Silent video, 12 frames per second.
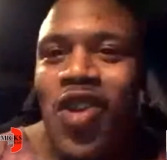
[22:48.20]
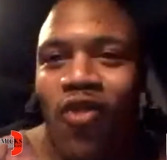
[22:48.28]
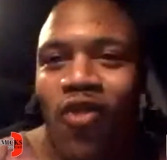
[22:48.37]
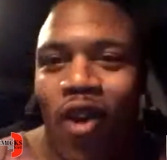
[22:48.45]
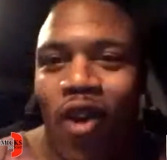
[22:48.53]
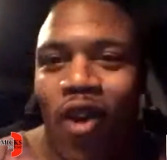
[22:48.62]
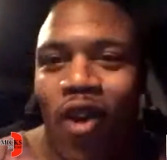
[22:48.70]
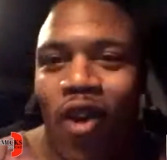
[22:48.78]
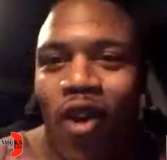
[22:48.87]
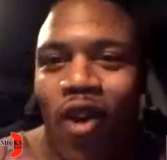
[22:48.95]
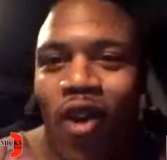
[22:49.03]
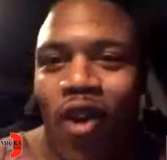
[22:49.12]
first?
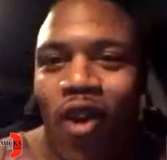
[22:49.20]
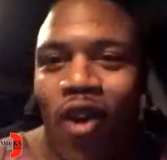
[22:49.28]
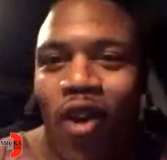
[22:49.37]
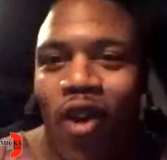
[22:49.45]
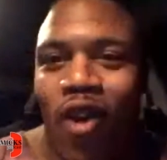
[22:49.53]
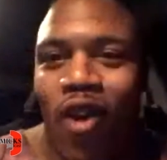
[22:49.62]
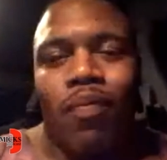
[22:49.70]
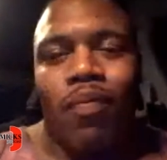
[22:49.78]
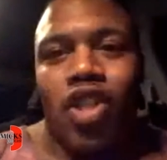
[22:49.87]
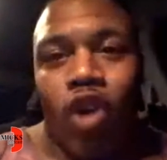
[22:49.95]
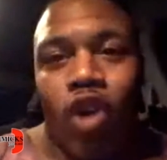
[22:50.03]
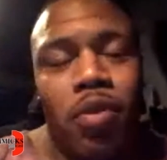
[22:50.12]
The
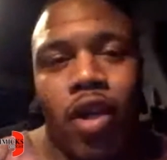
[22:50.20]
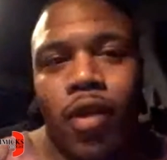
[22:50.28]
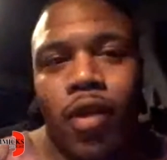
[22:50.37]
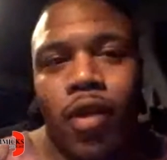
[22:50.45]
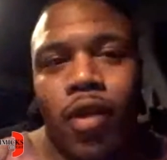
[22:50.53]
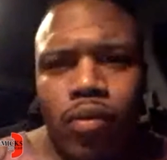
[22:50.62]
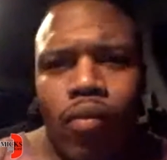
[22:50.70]
scripture